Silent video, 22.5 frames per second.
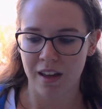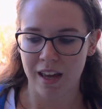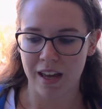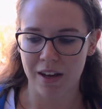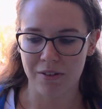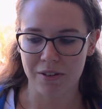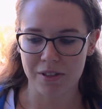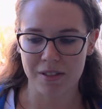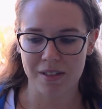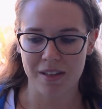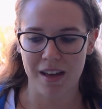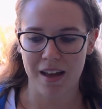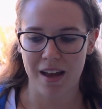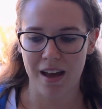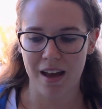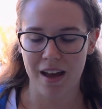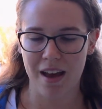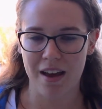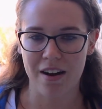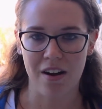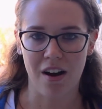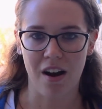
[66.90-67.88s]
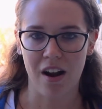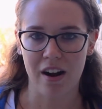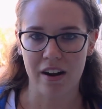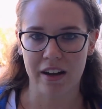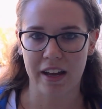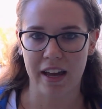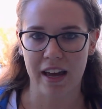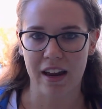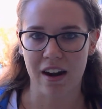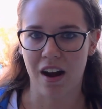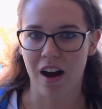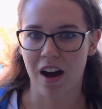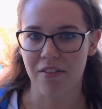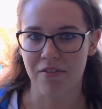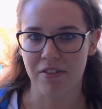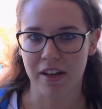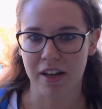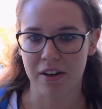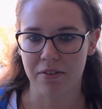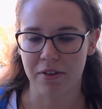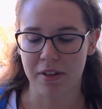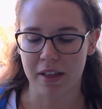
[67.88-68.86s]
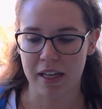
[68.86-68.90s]
it was an on-again,
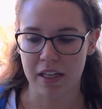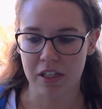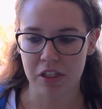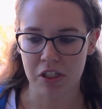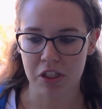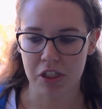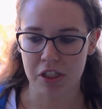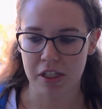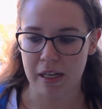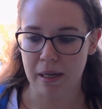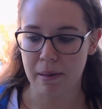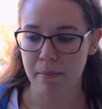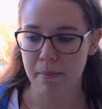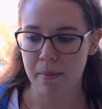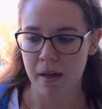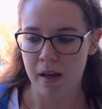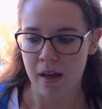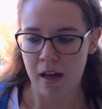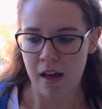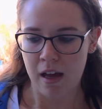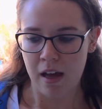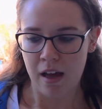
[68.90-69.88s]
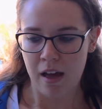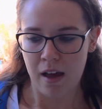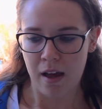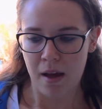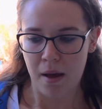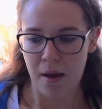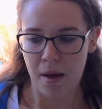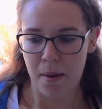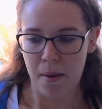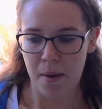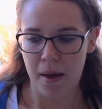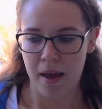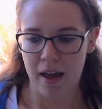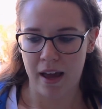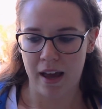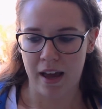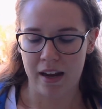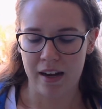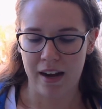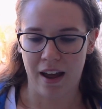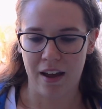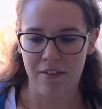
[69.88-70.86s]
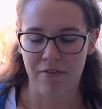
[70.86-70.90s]
off-again relationship,
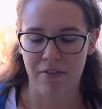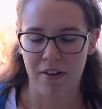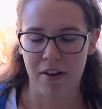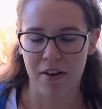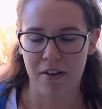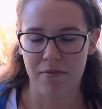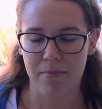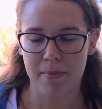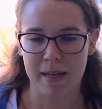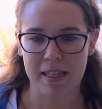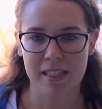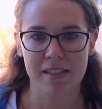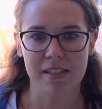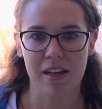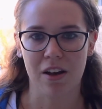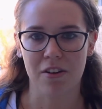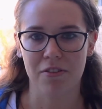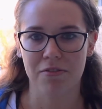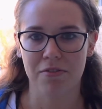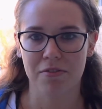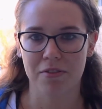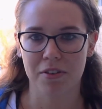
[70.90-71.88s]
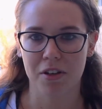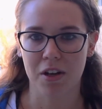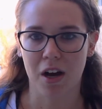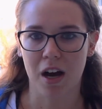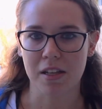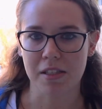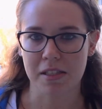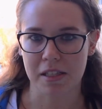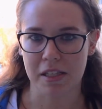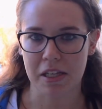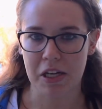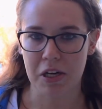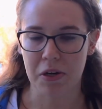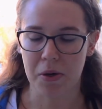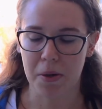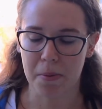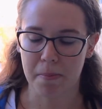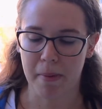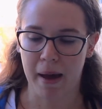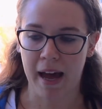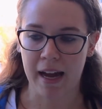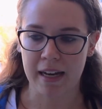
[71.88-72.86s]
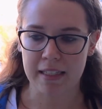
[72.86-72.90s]
and I felt myself constantly
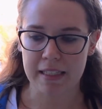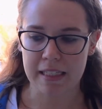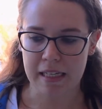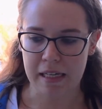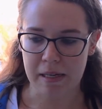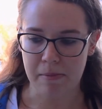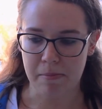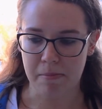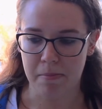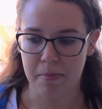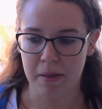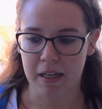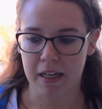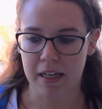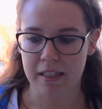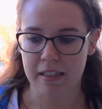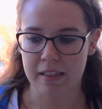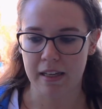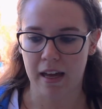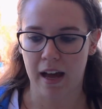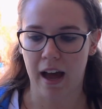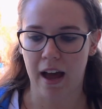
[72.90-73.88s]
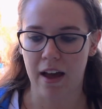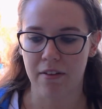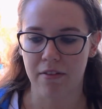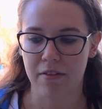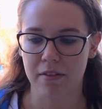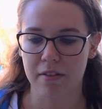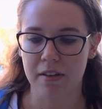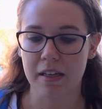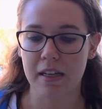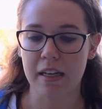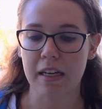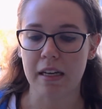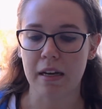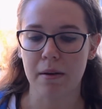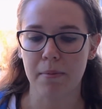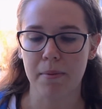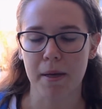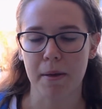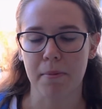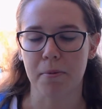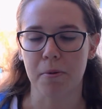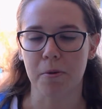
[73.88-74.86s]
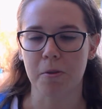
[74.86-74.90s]
going back to him because I needed
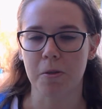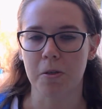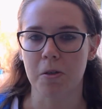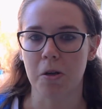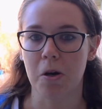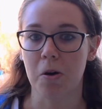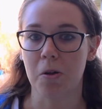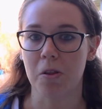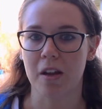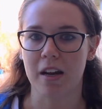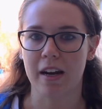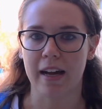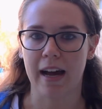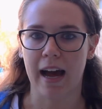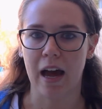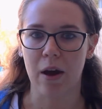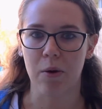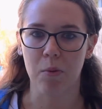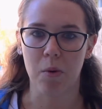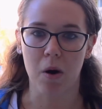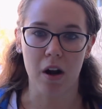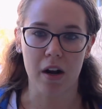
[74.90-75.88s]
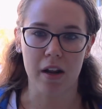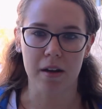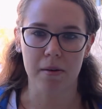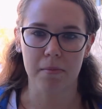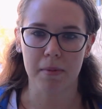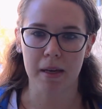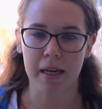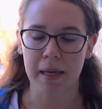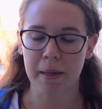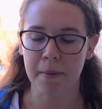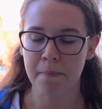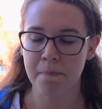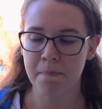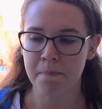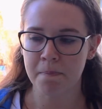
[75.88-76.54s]
people to know that a guy wanted me.